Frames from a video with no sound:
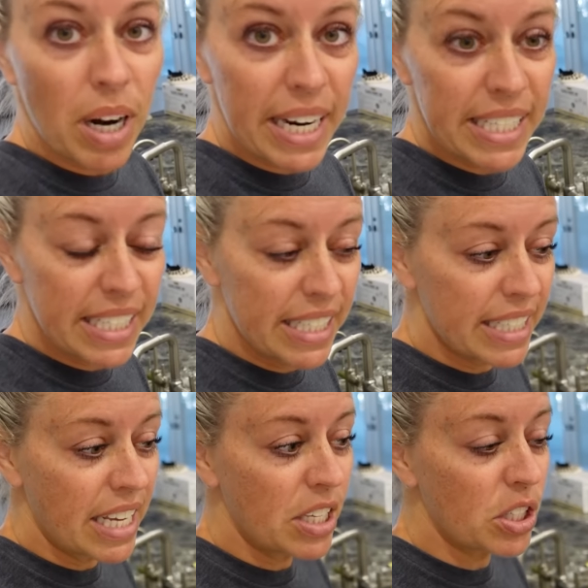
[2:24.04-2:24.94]

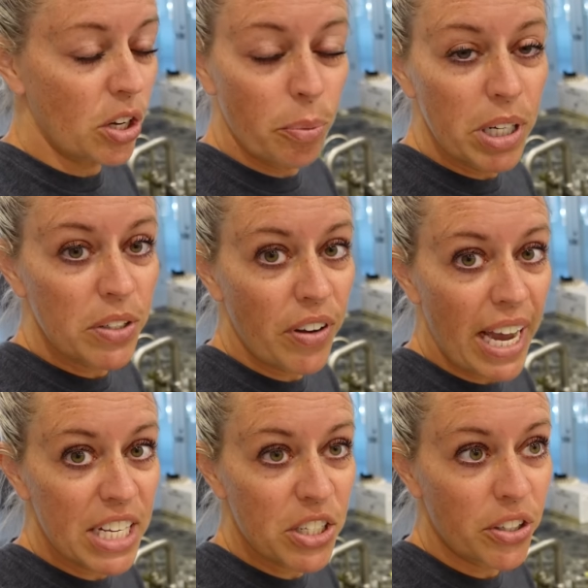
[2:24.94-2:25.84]
rises so much
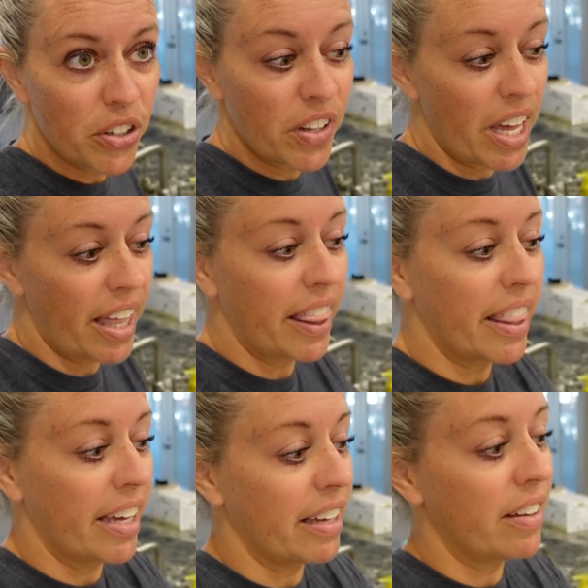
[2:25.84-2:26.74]
faster than
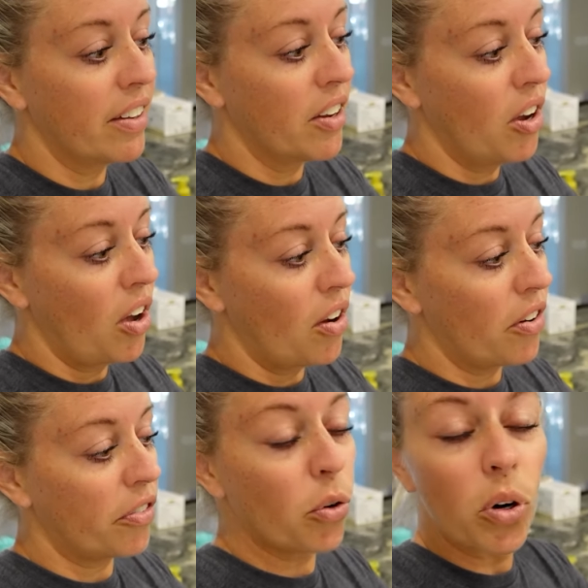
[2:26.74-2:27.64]
the
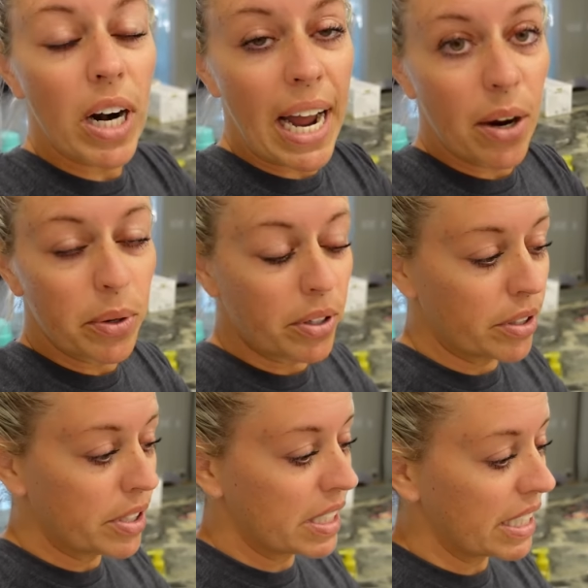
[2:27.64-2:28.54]
4
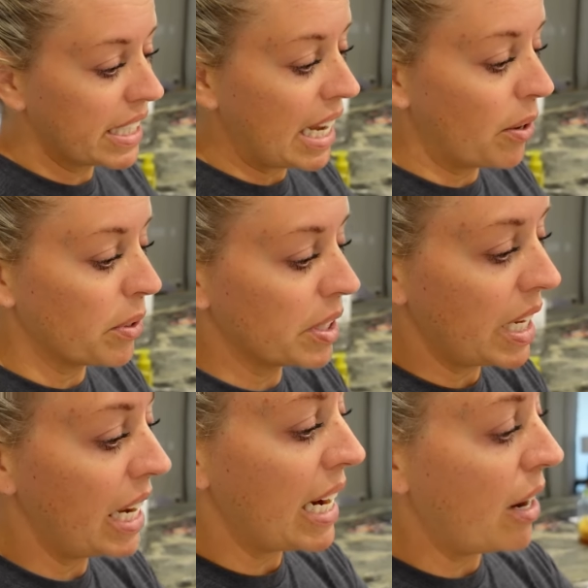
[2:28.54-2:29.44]
hours, 6 hours,
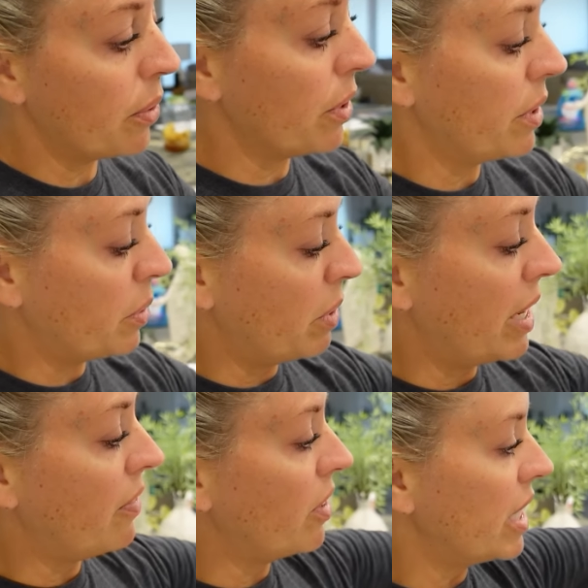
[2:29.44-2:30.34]
8 hours,
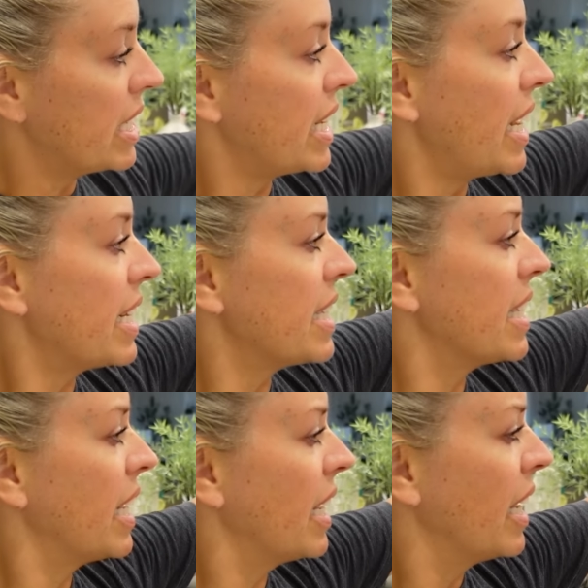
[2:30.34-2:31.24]
whatever it
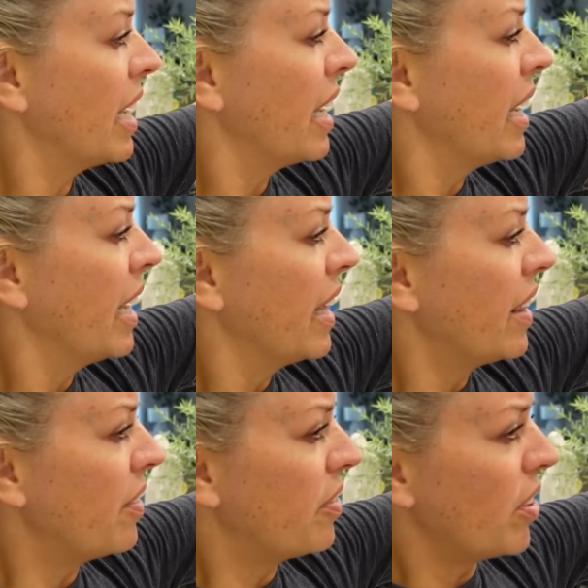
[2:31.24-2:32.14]
says.
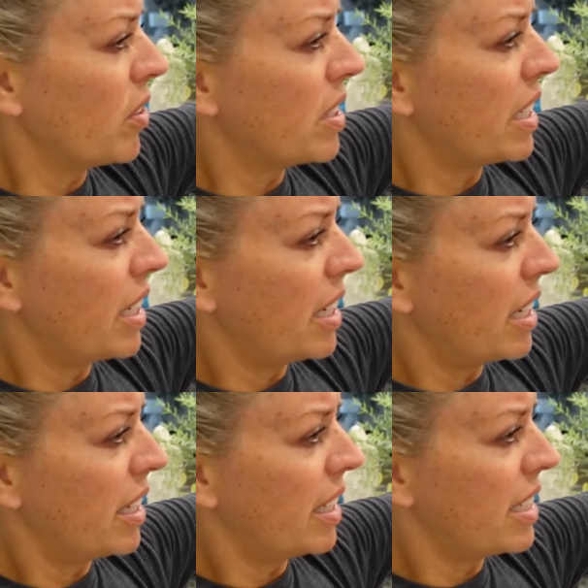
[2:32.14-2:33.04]
The
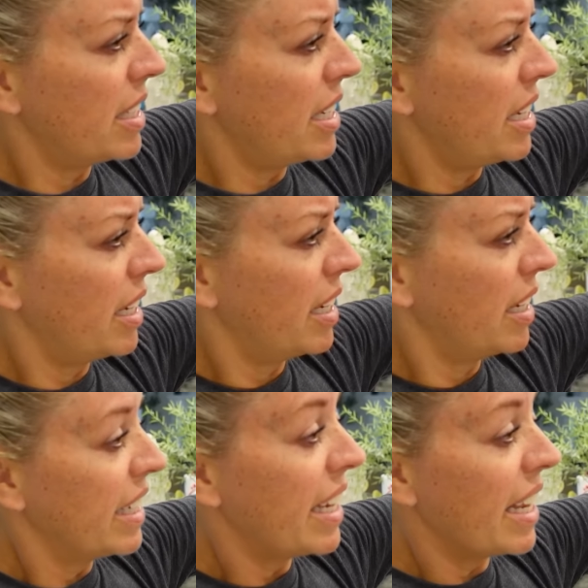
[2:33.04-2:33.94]
frozen, let's see.
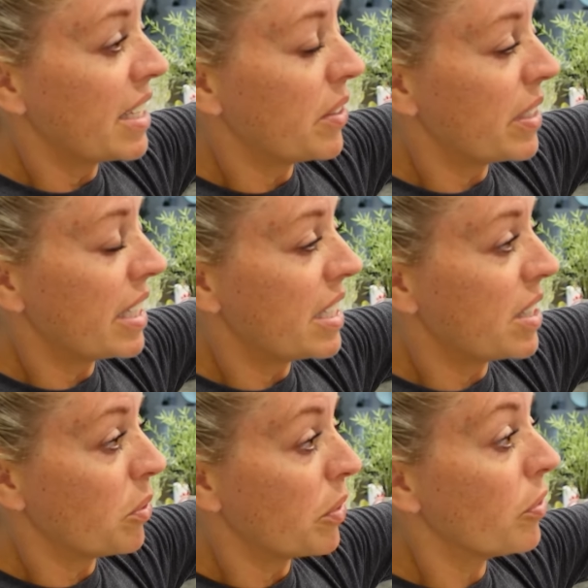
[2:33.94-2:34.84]
Yeah, so it says
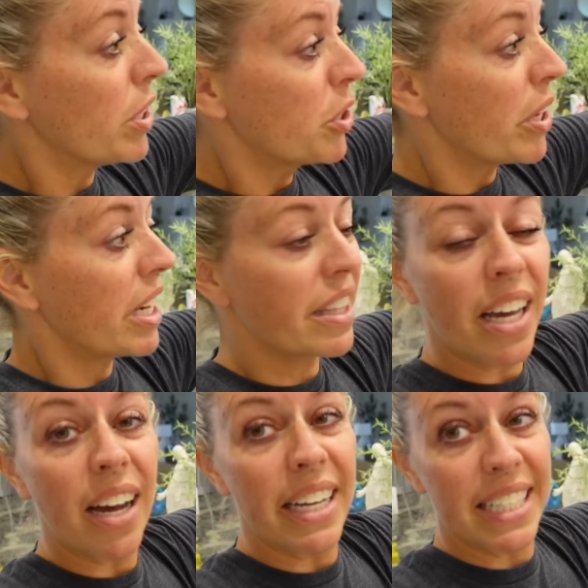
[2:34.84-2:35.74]
the refrigerated
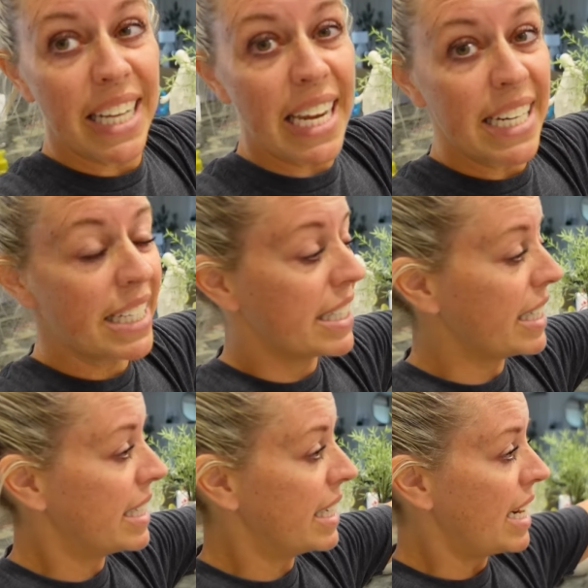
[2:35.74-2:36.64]
thaw is 8 to
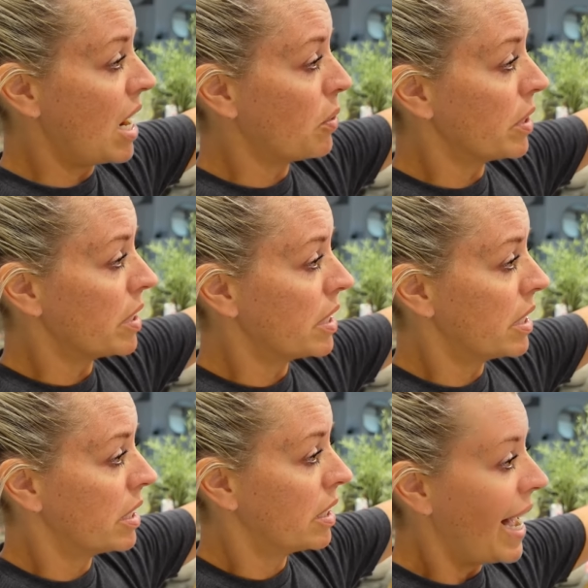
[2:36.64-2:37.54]
16 hours.
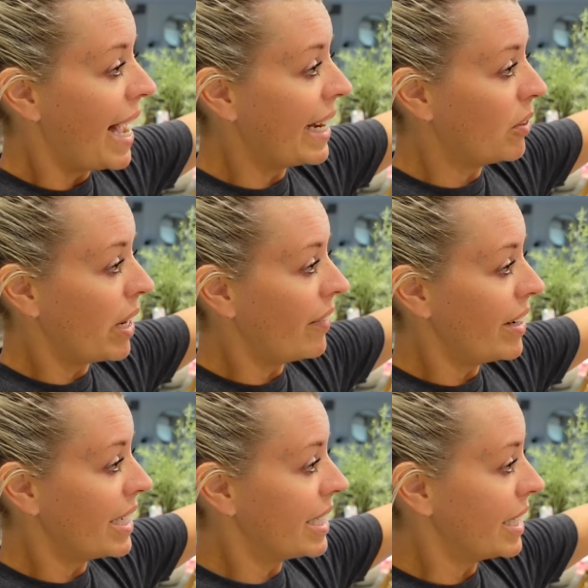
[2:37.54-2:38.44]
I don't have
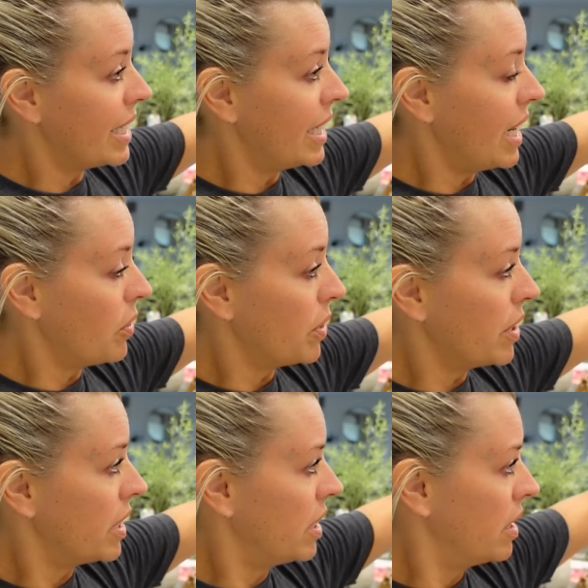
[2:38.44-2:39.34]
8 to 16 hours.